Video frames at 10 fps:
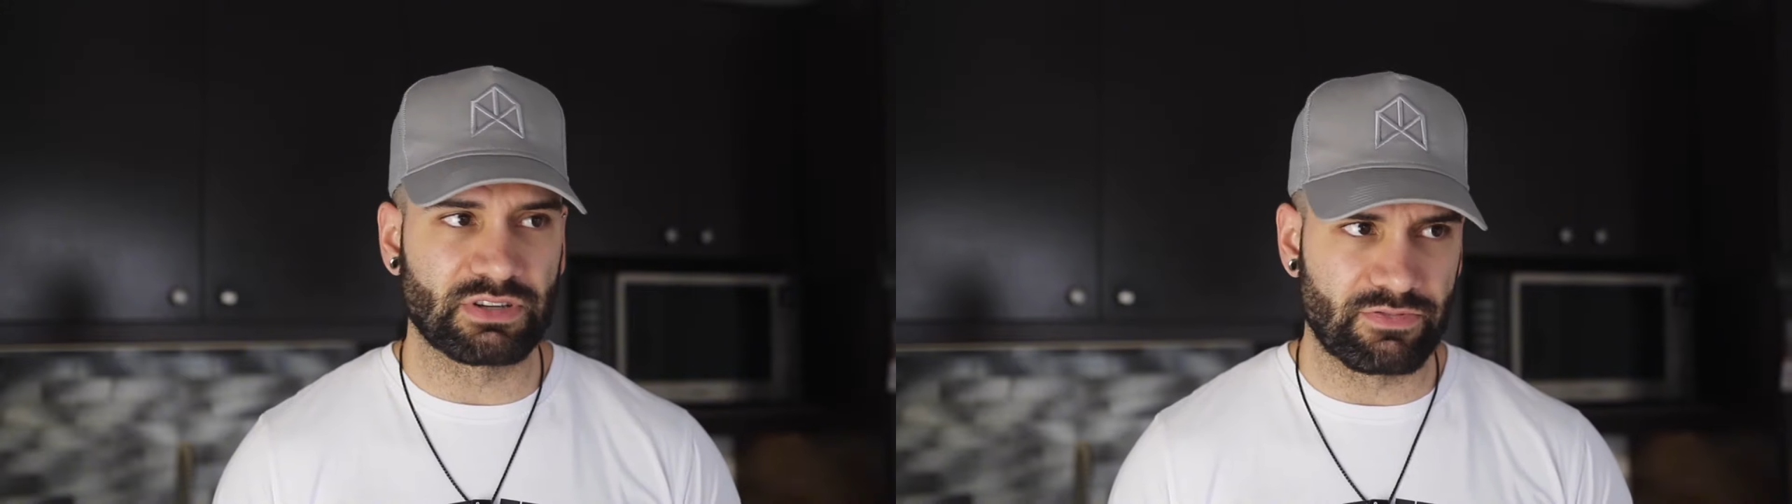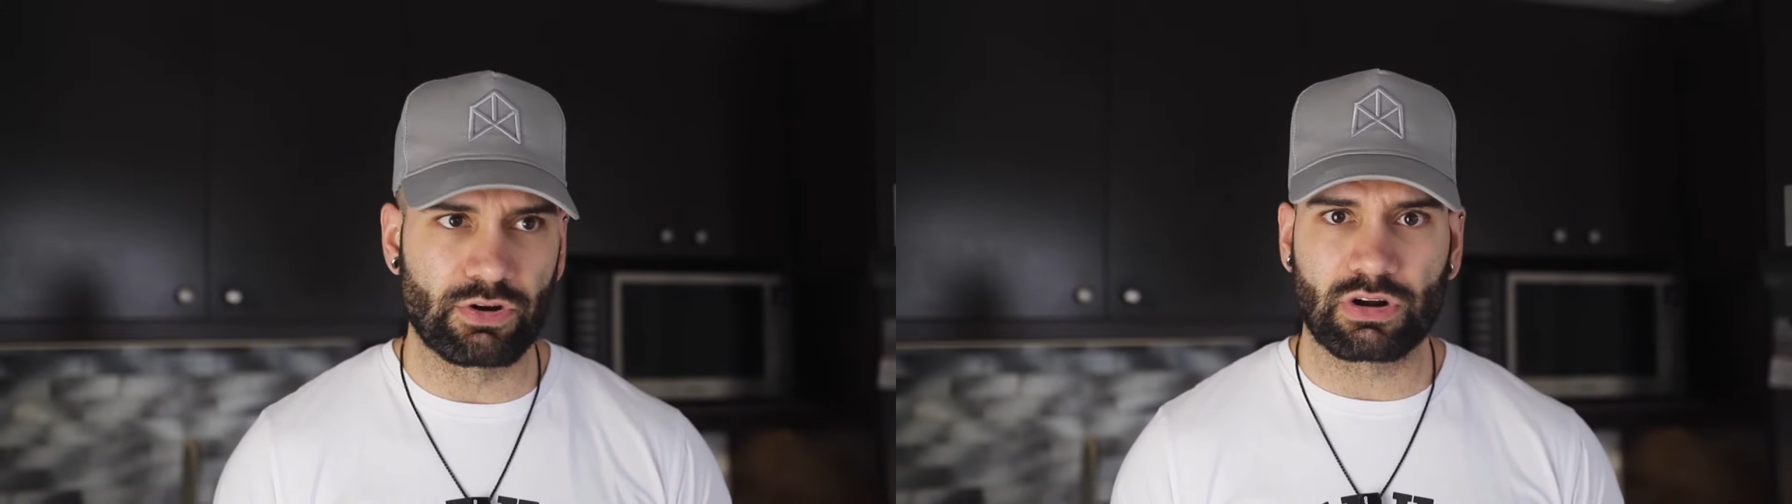
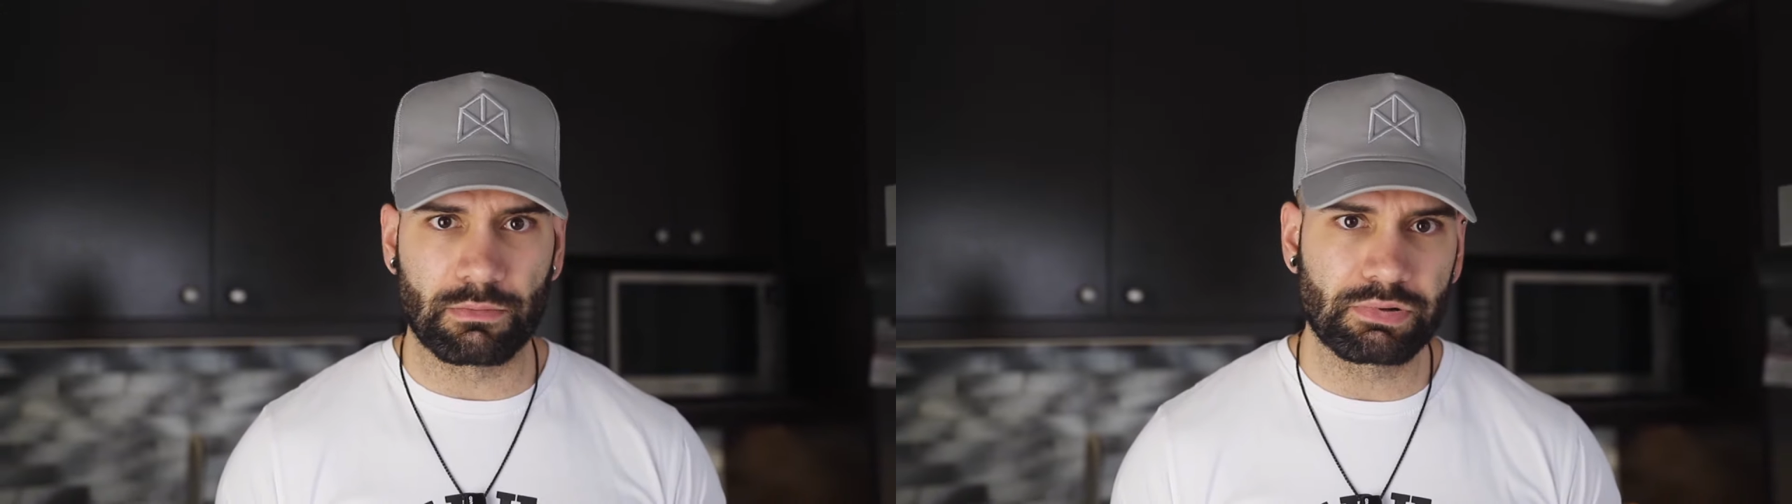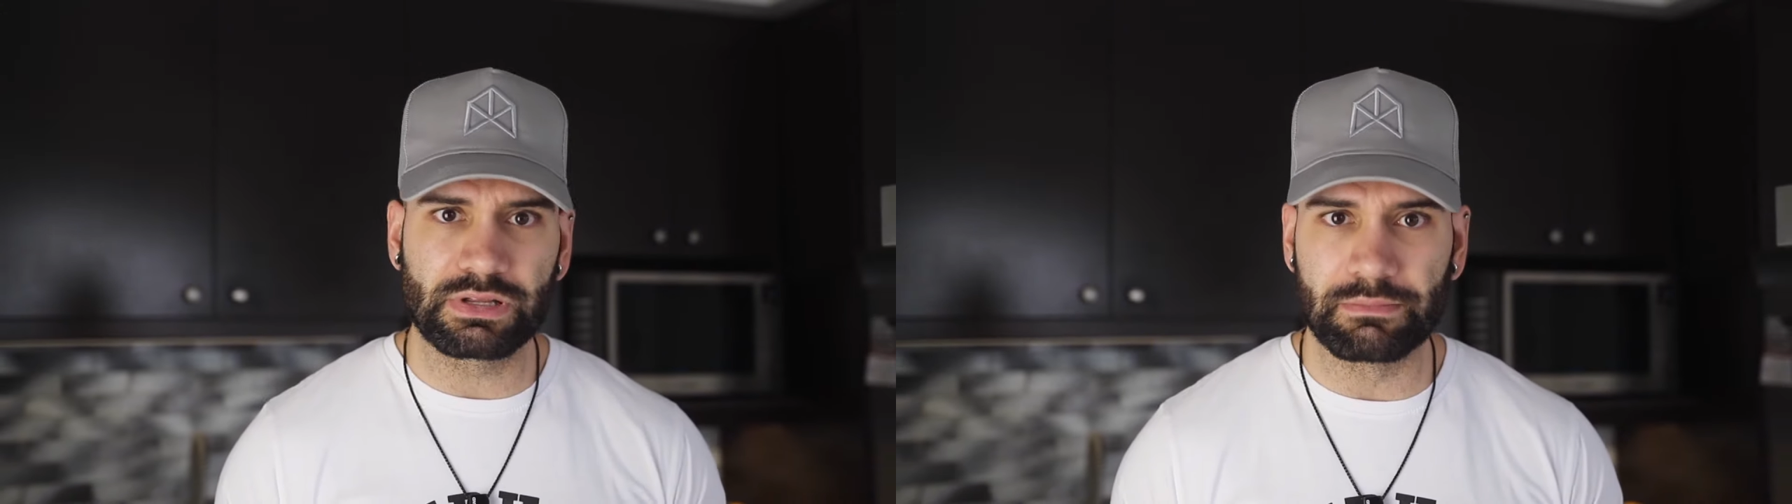if you're a
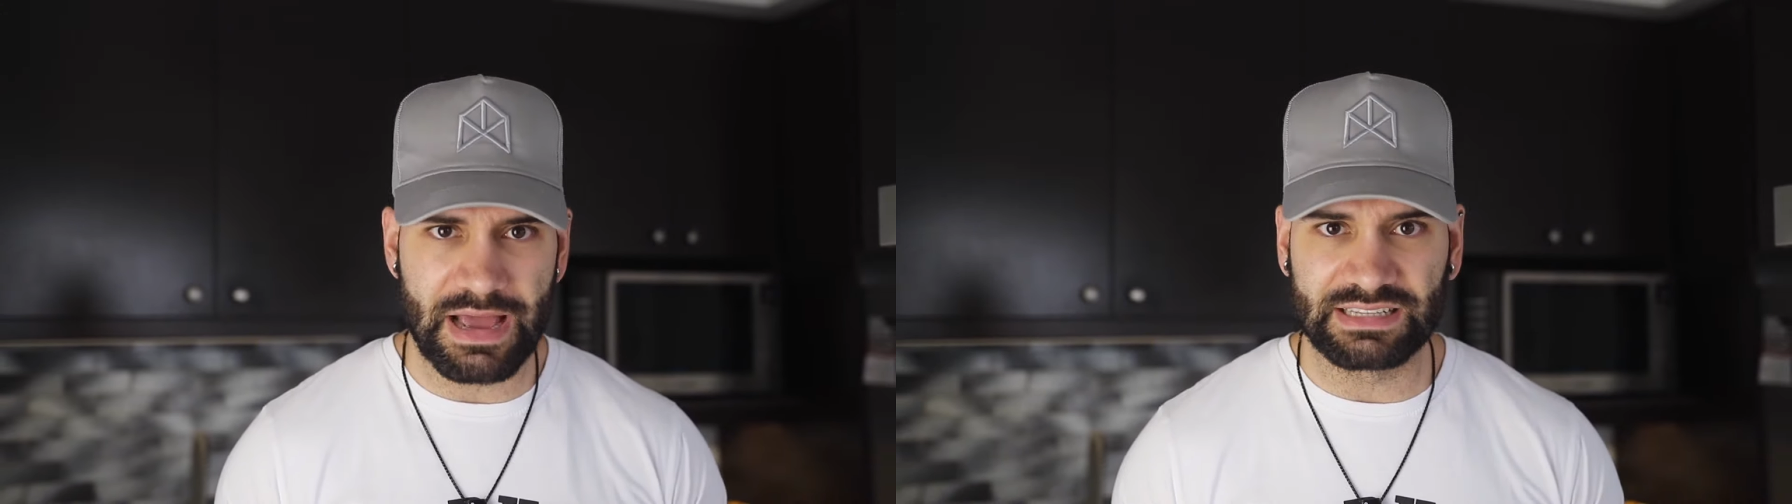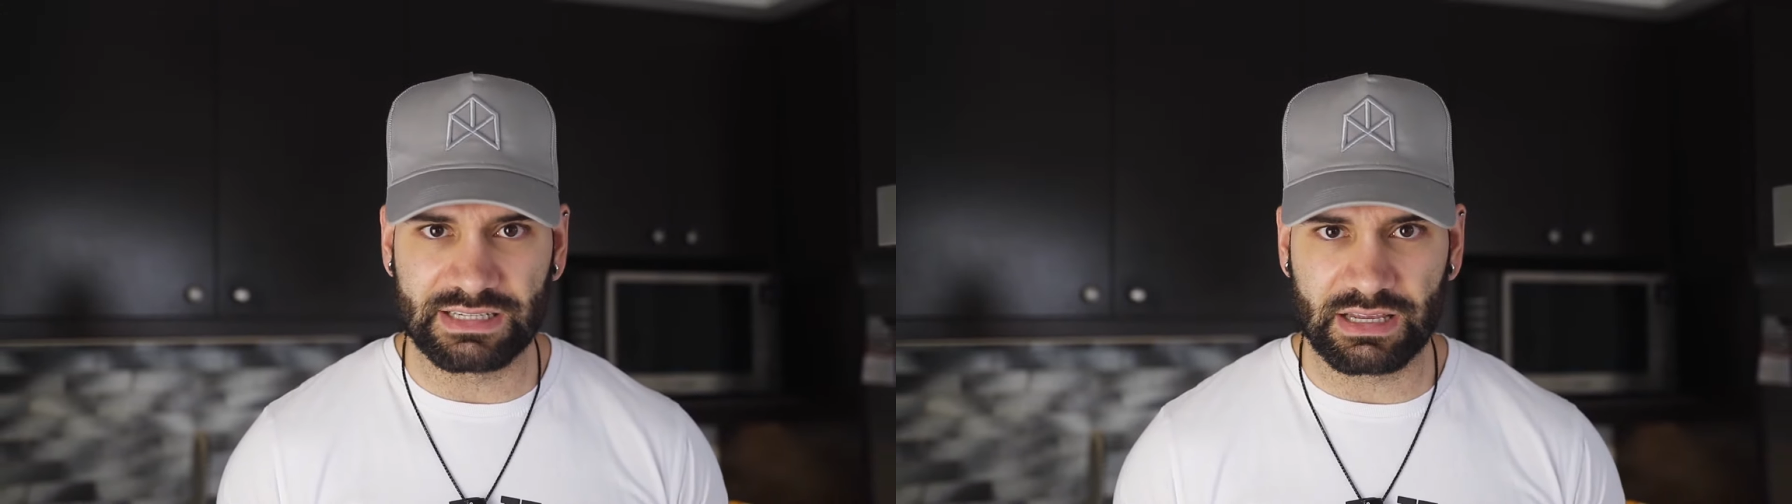complete
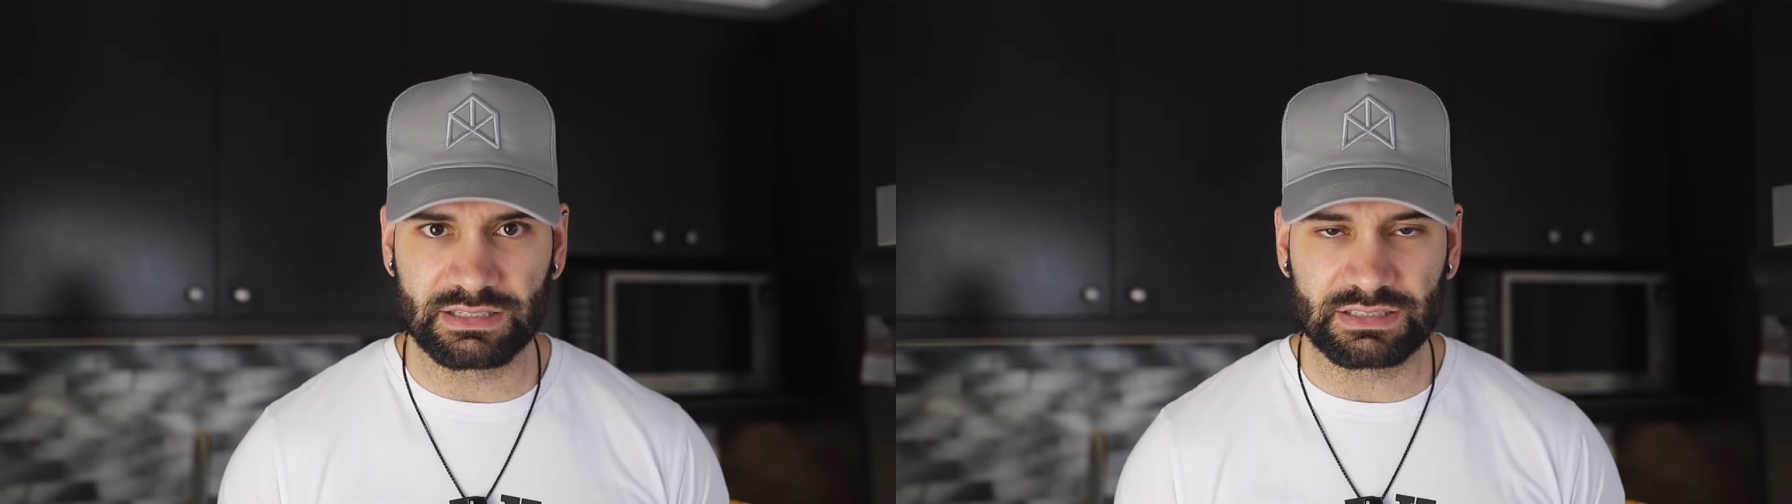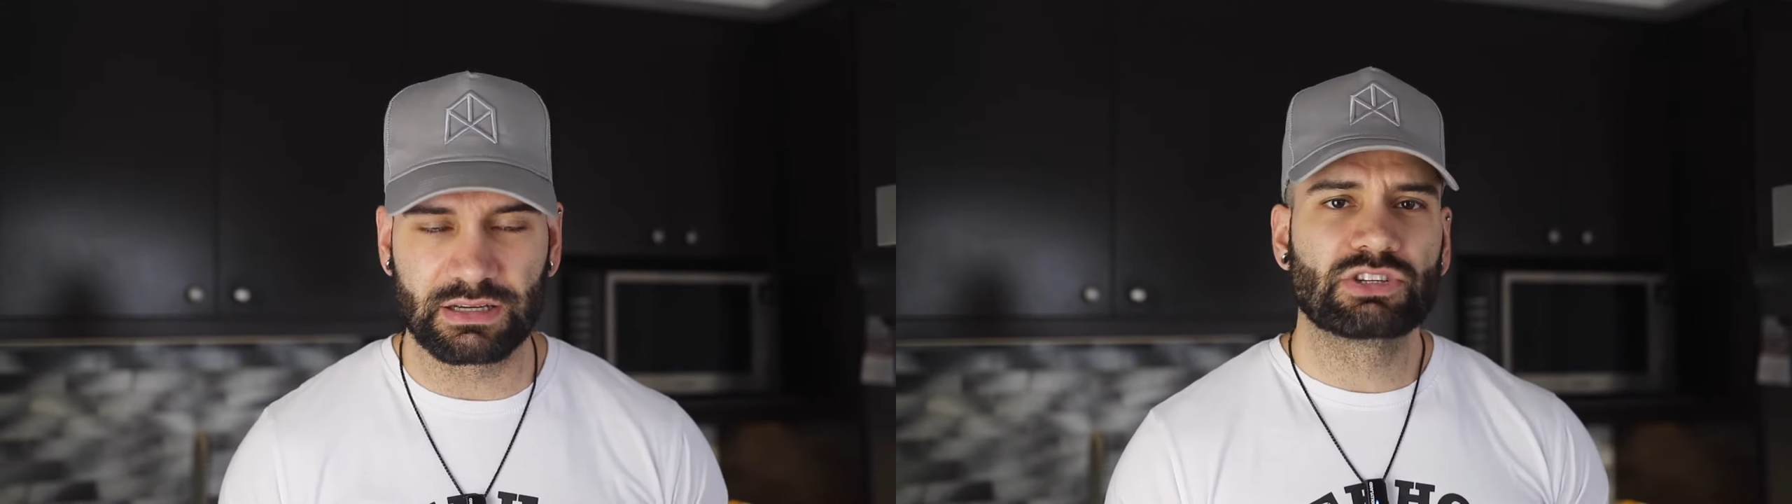masochist.